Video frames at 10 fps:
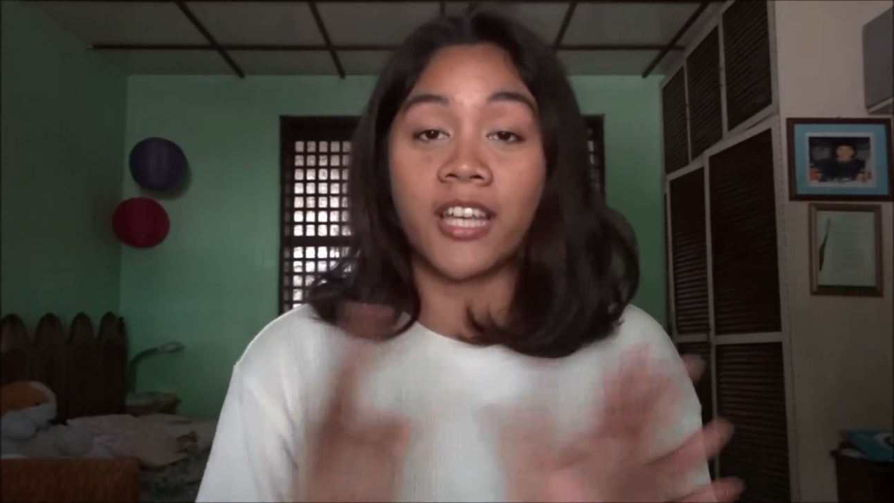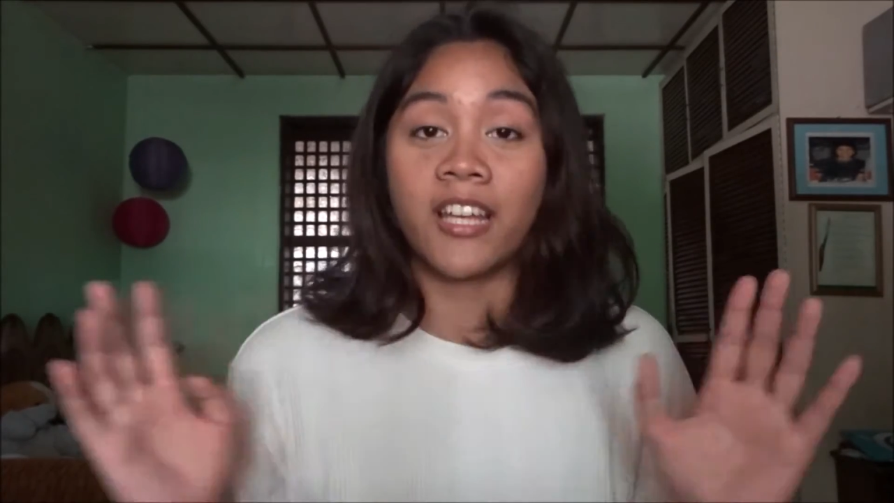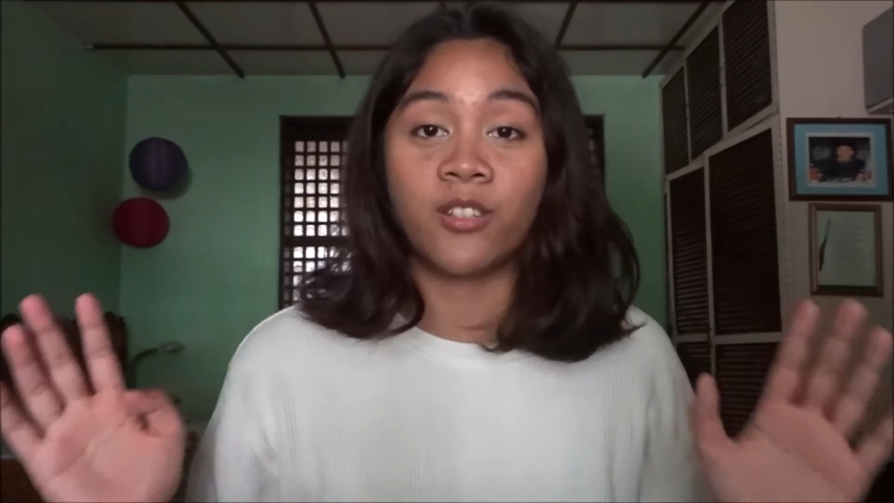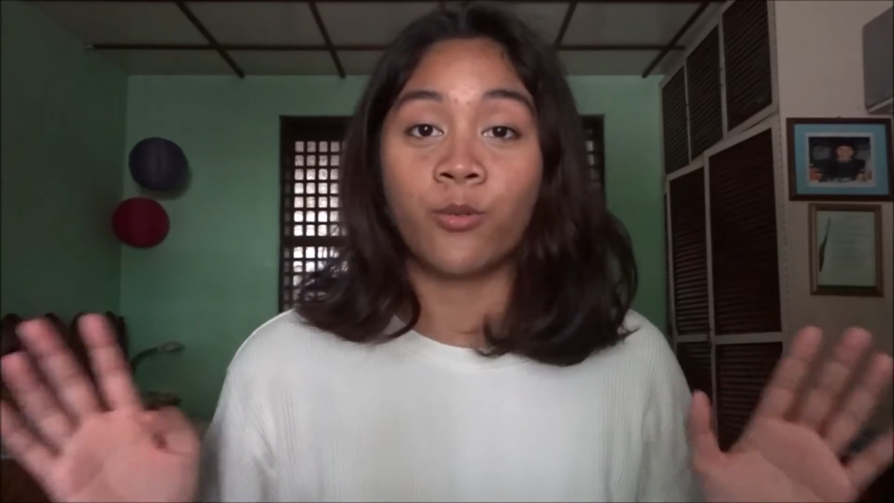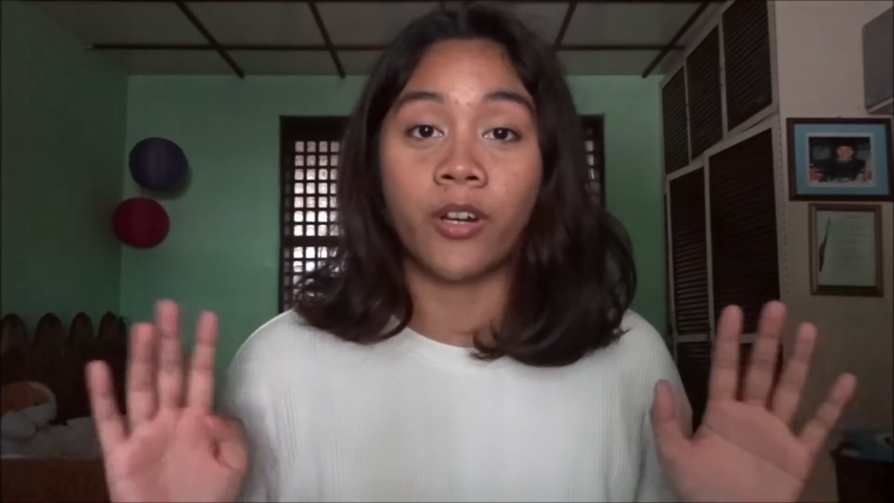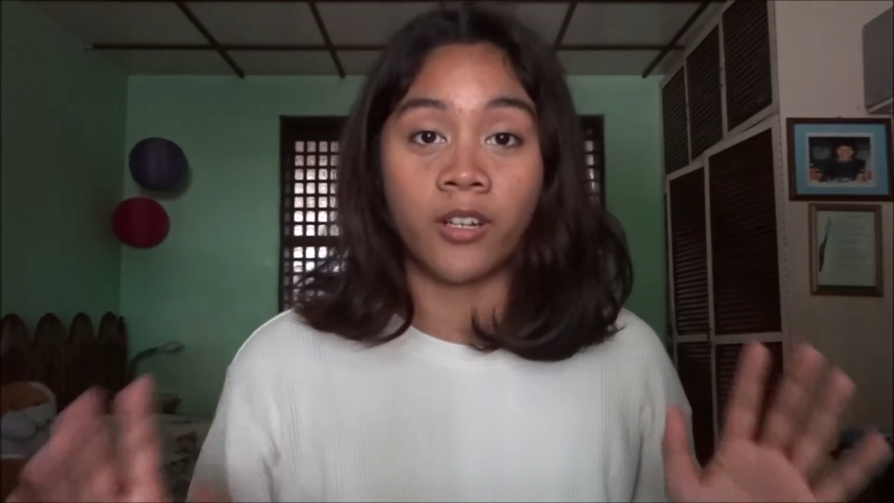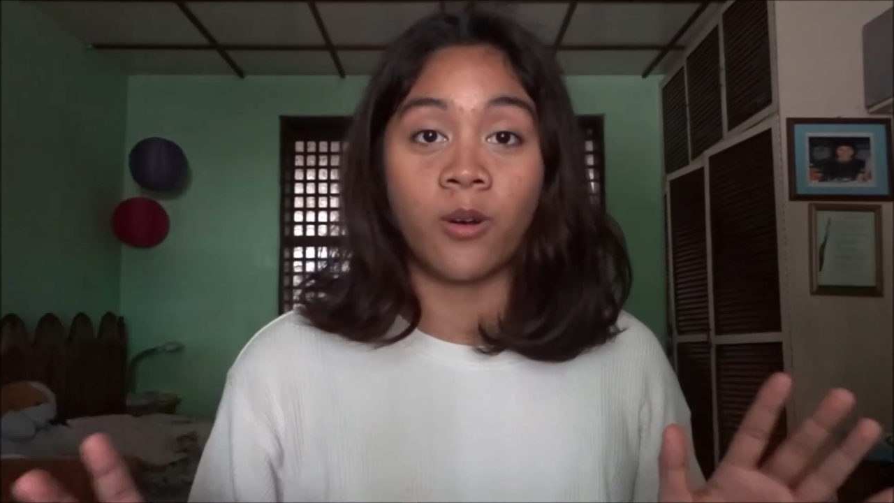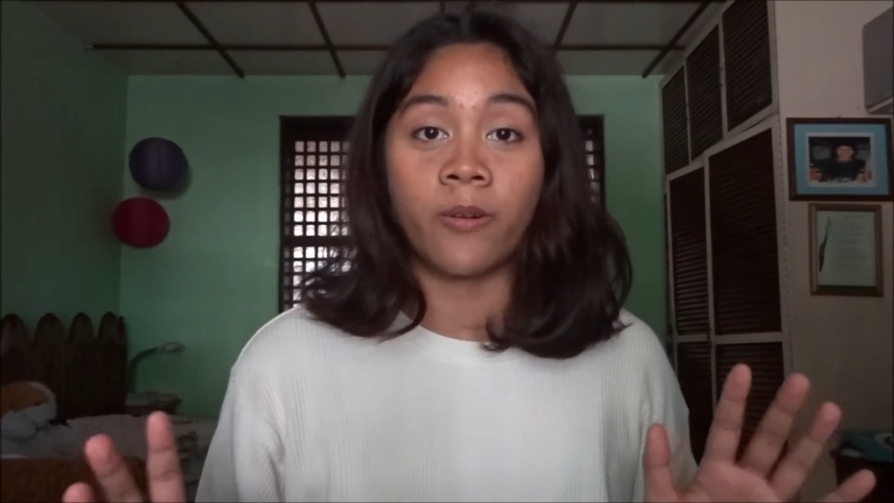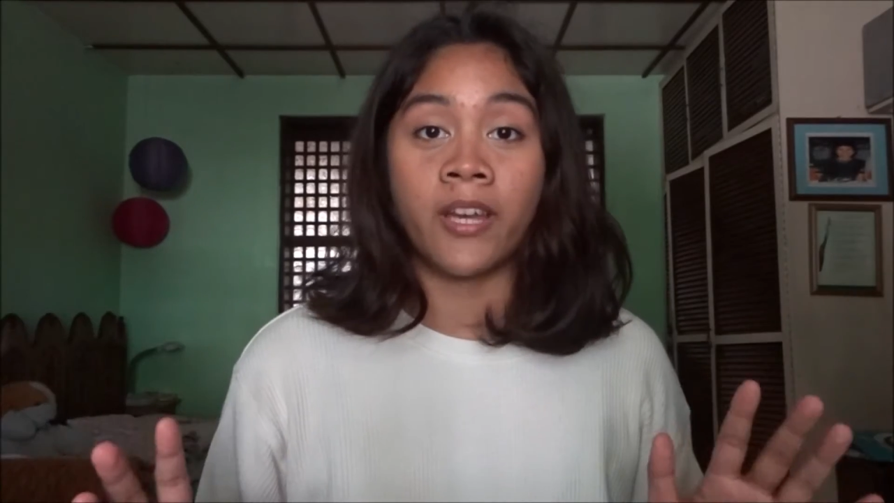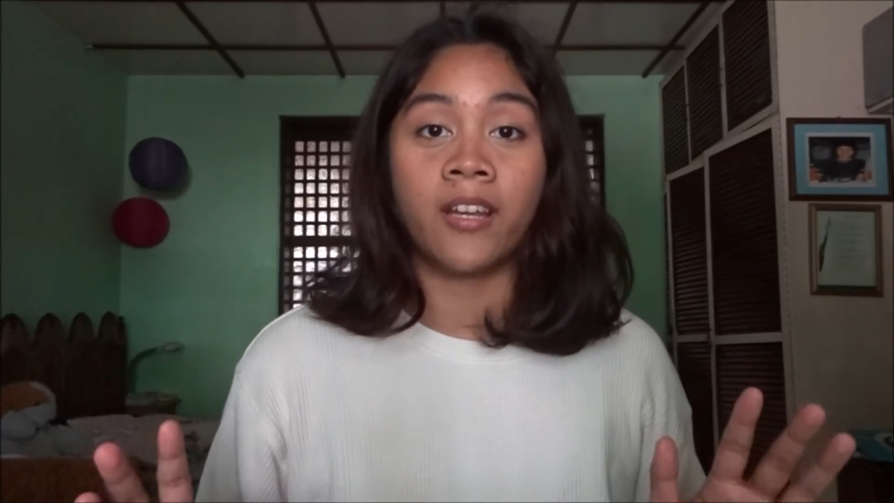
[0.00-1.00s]
guests who are
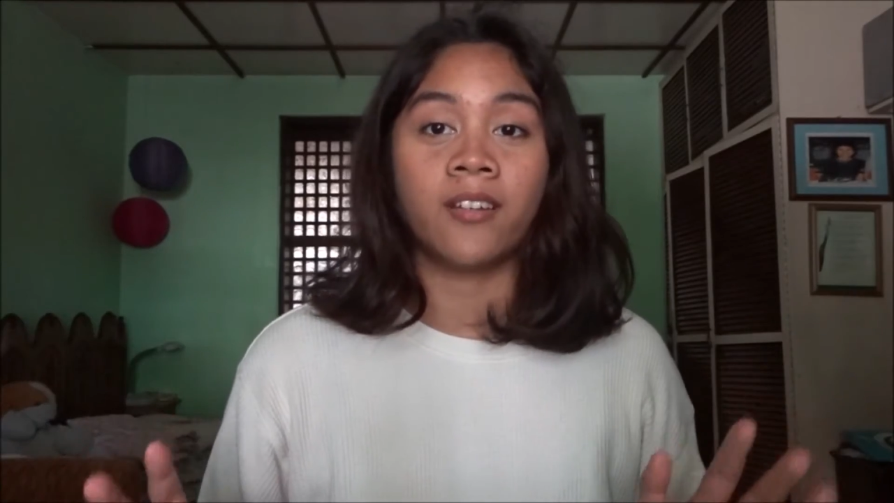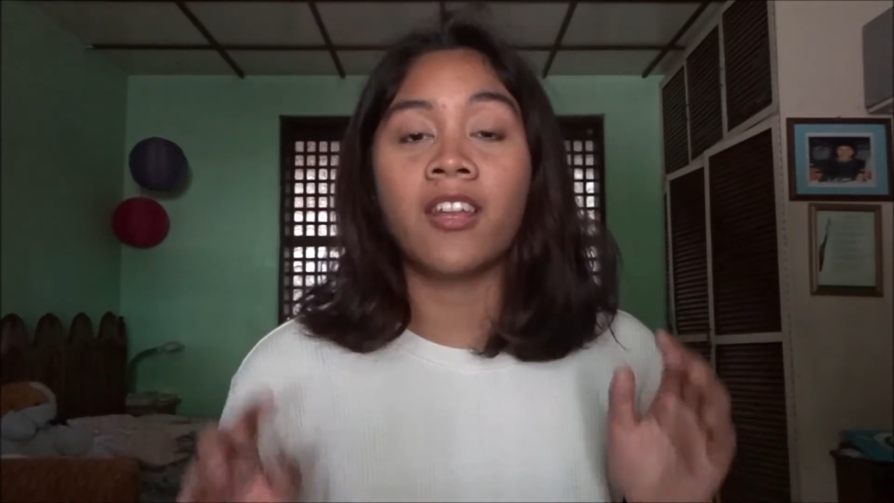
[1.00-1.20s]
going